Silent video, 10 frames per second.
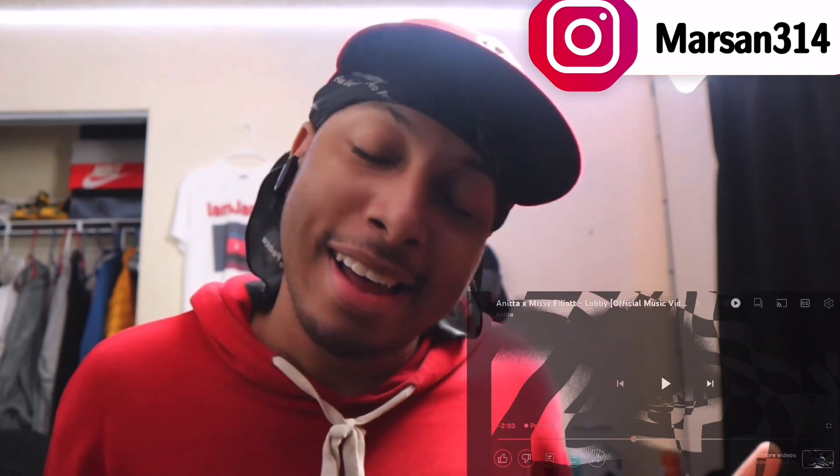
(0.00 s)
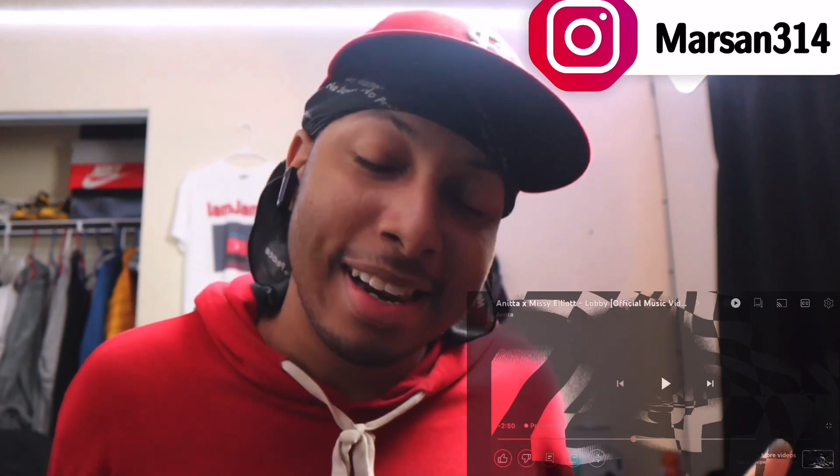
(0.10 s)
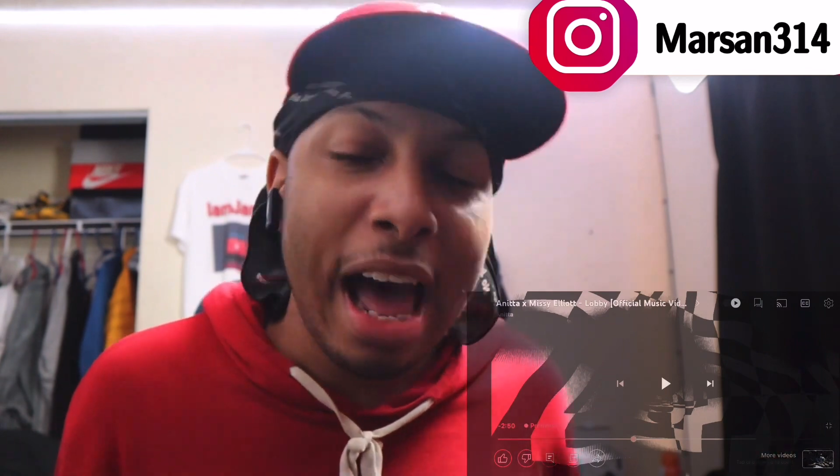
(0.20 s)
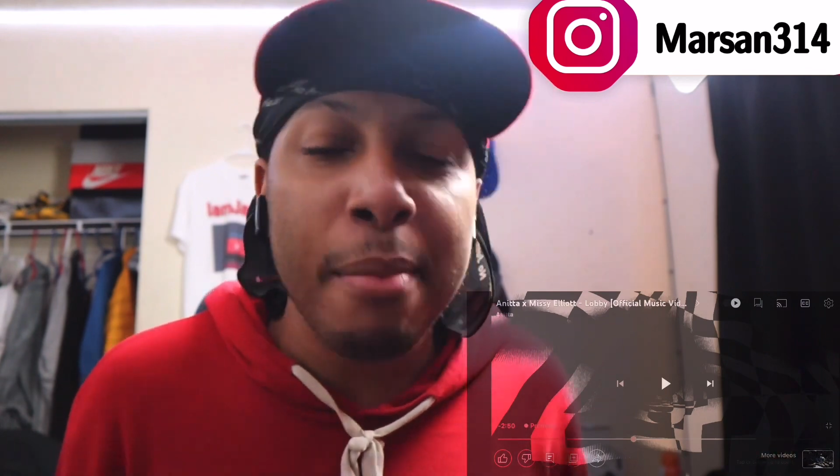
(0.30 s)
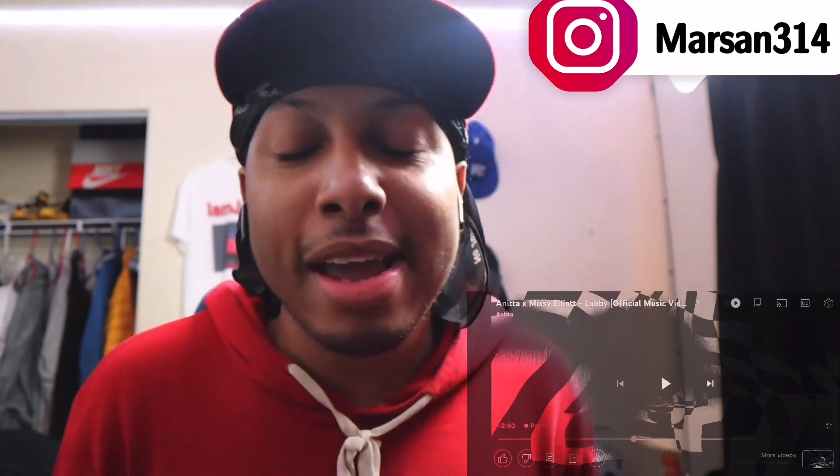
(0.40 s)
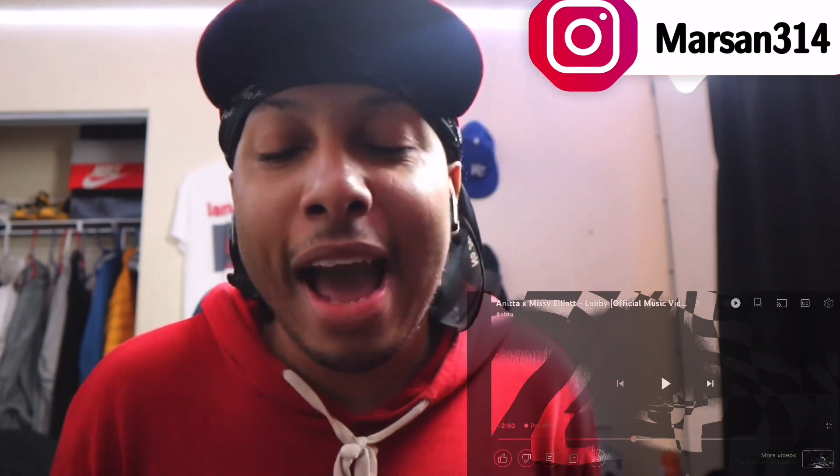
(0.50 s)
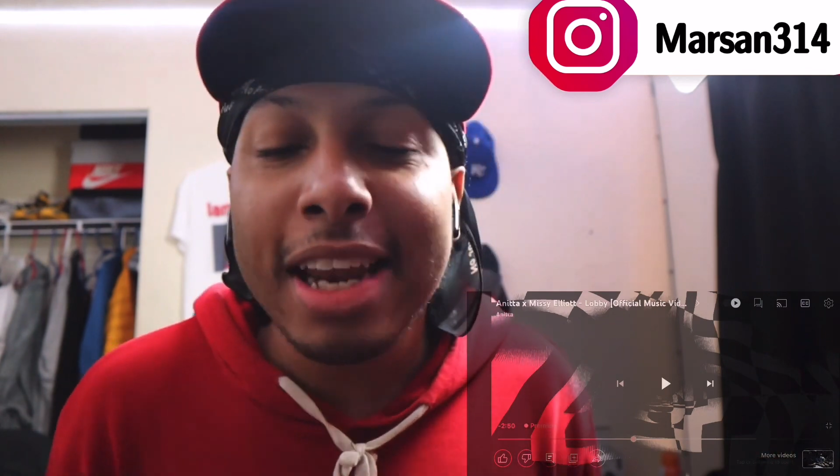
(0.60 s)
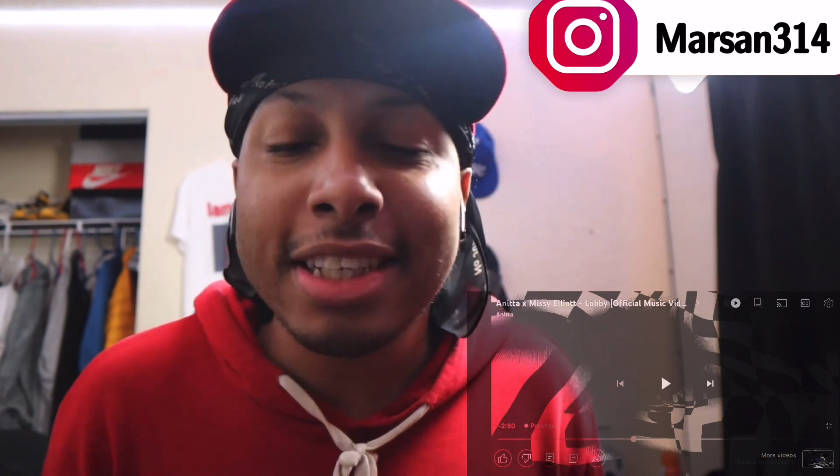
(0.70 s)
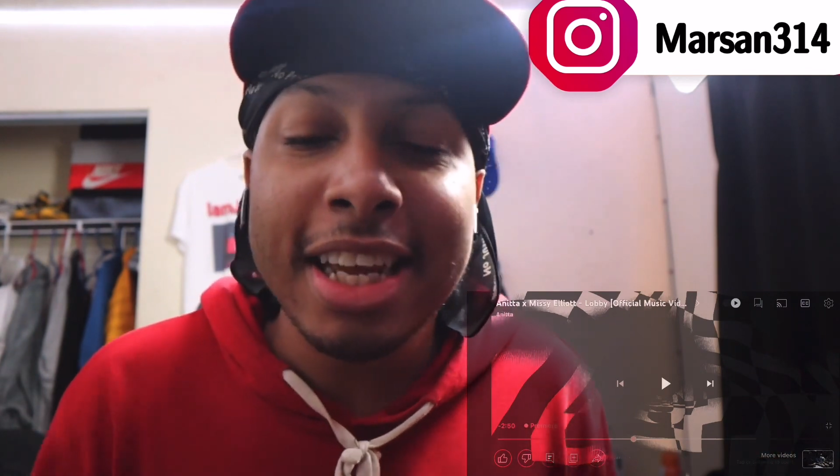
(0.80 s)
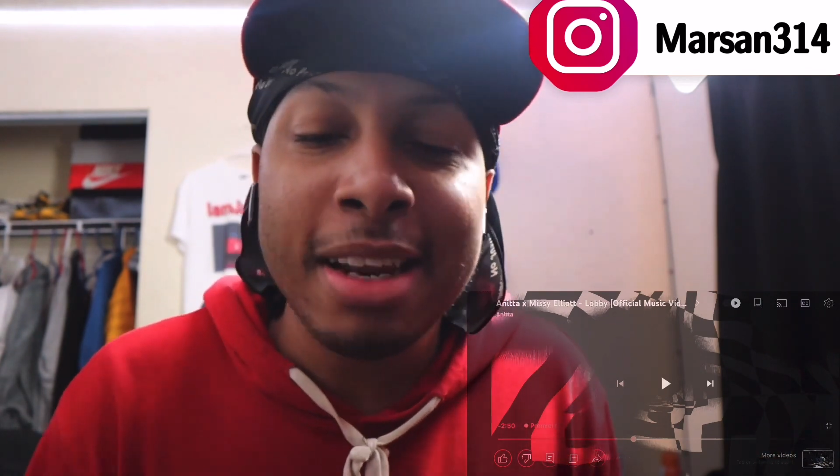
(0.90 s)
Lobby,
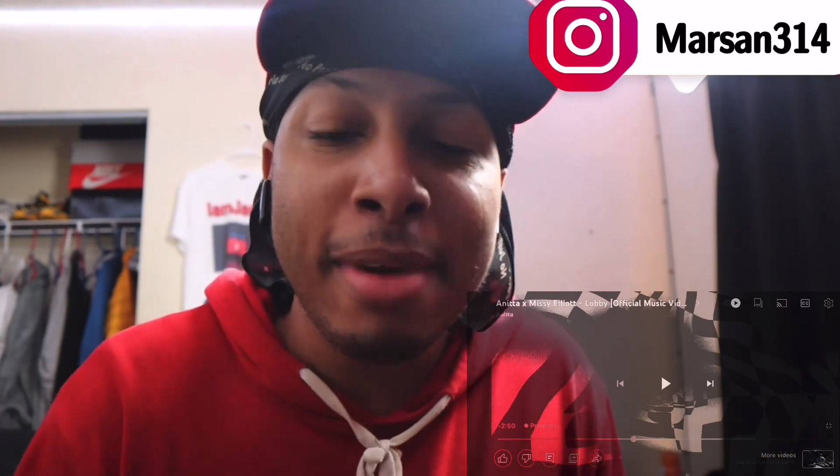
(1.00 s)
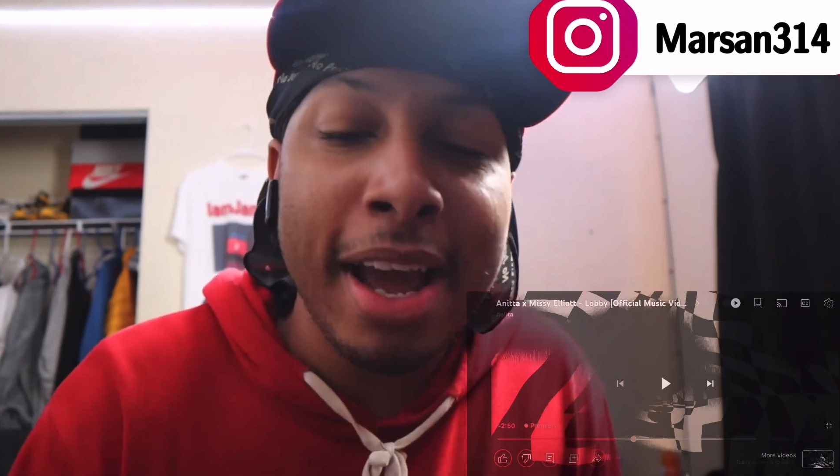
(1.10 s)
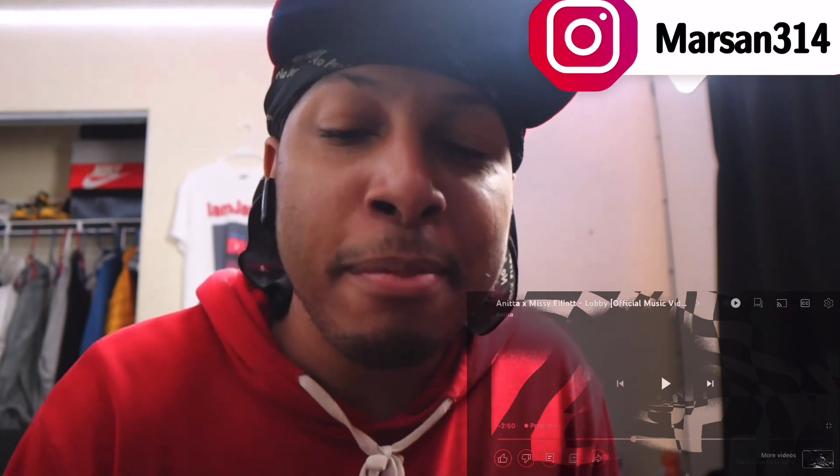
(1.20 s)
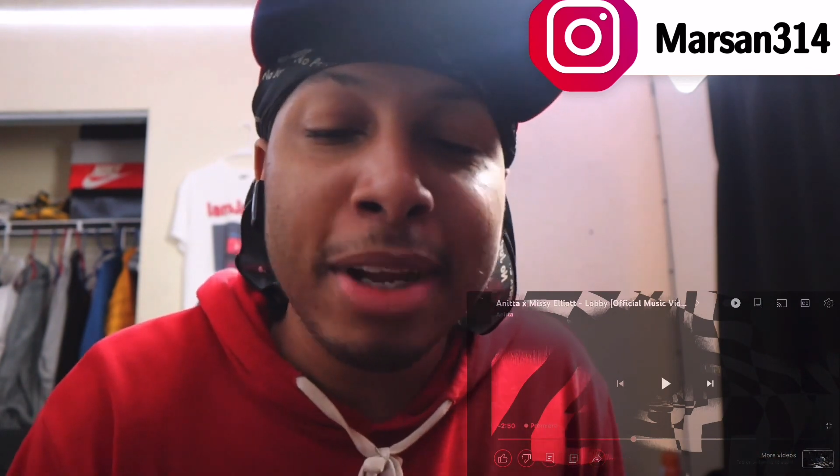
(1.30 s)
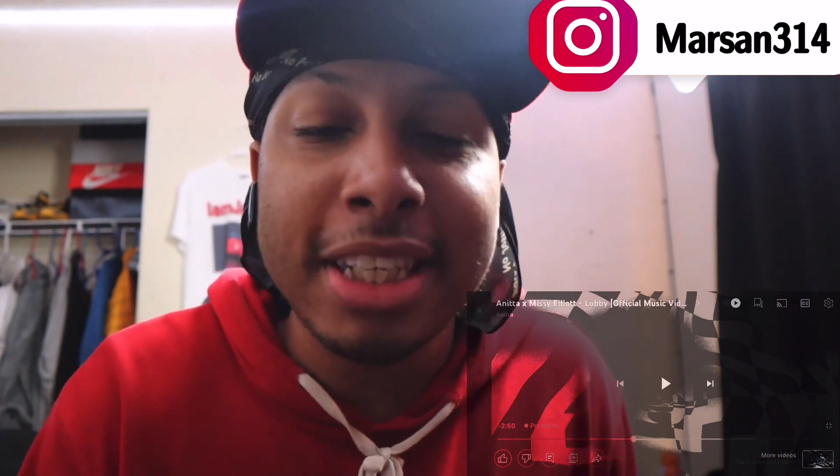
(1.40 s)
y'all, let's get it, man.